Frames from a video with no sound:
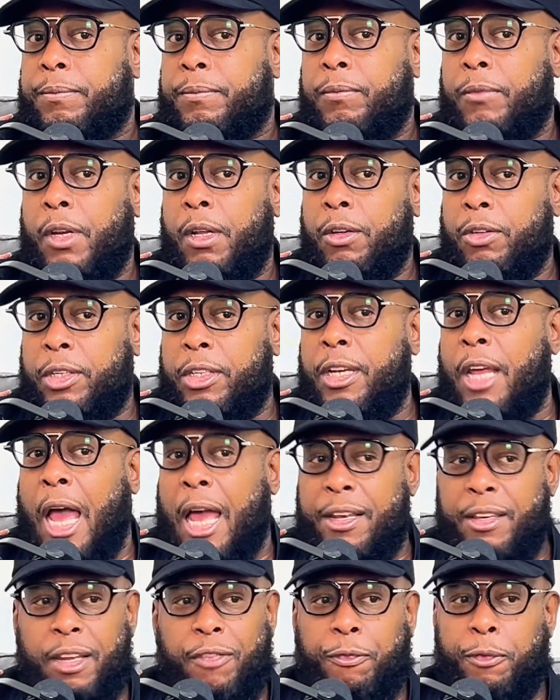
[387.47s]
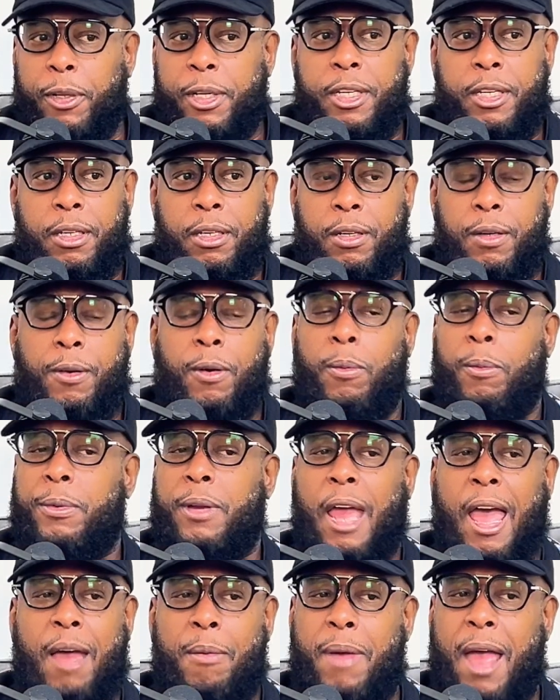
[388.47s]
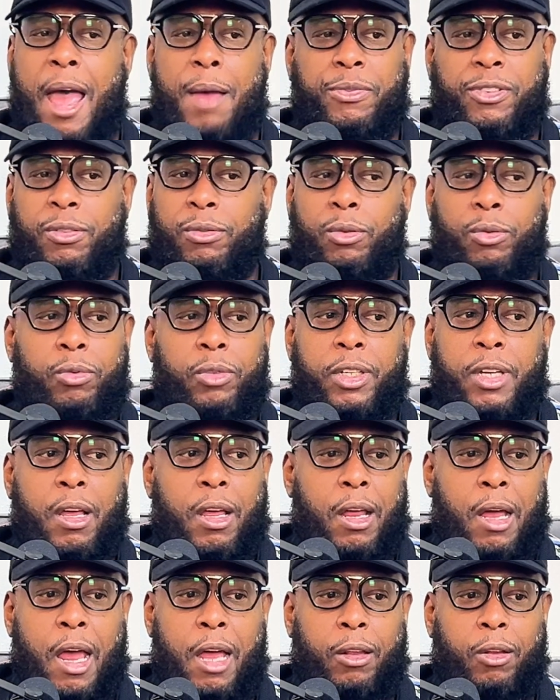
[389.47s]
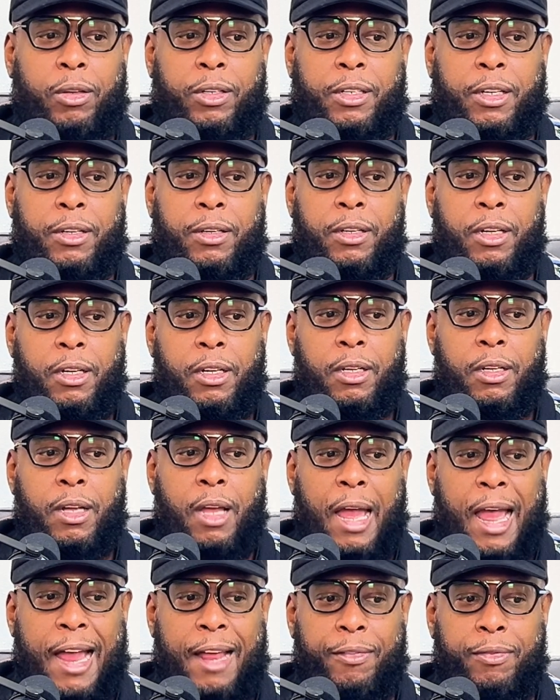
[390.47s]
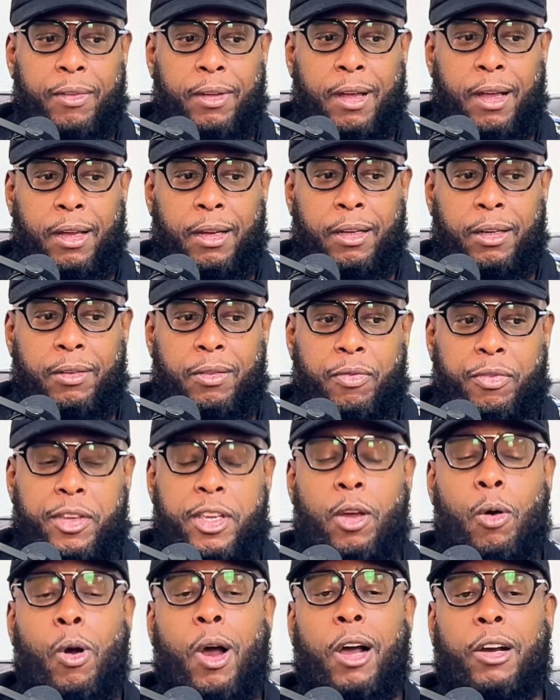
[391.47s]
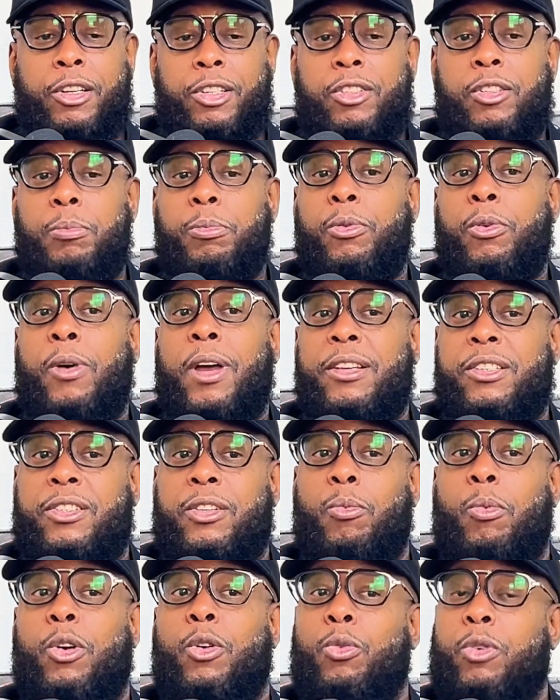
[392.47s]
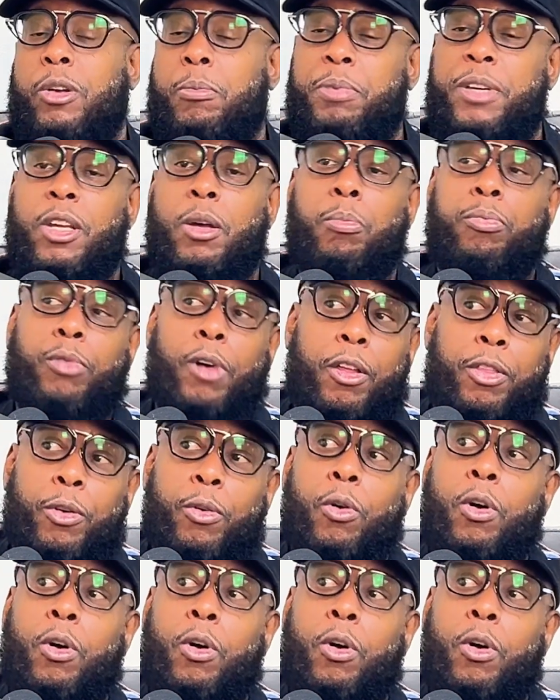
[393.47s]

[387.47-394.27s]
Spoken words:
So yeah, I definitely, I looked at Theo Huxtable as someone who could be a brother or a